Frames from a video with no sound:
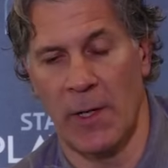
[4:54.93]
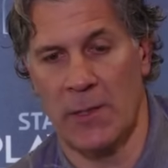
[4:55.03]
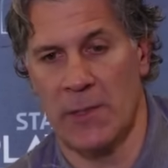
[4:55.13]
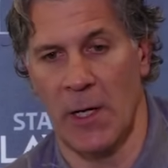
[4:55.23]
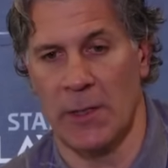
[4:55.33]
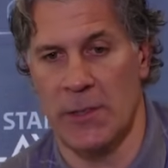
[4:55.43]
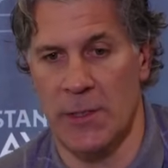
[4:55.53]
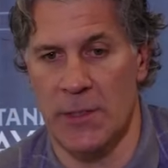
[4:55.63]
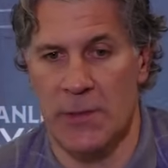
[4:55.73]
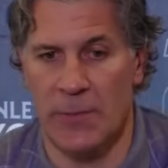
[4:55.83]
and it's not
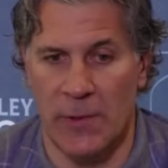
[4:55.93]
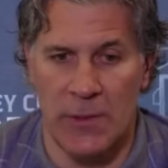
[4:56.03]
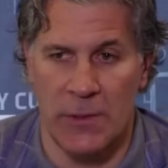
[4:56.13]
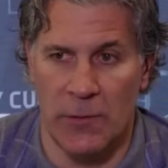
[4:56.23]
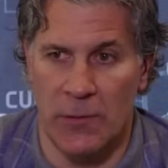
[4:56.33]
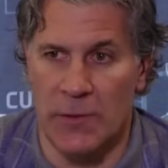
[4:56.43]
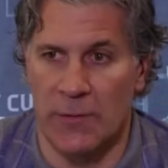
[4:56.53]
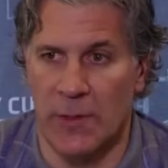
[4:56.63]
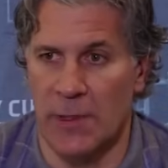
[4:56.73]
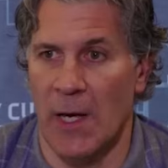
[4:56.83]
just exclusive
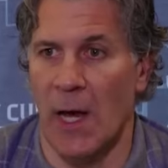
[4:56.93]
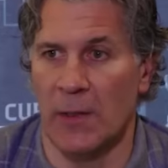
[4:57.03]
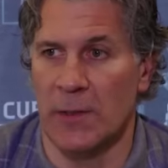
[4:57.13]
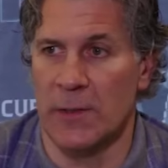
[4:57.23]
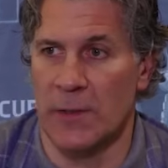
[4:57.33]
to Dallas.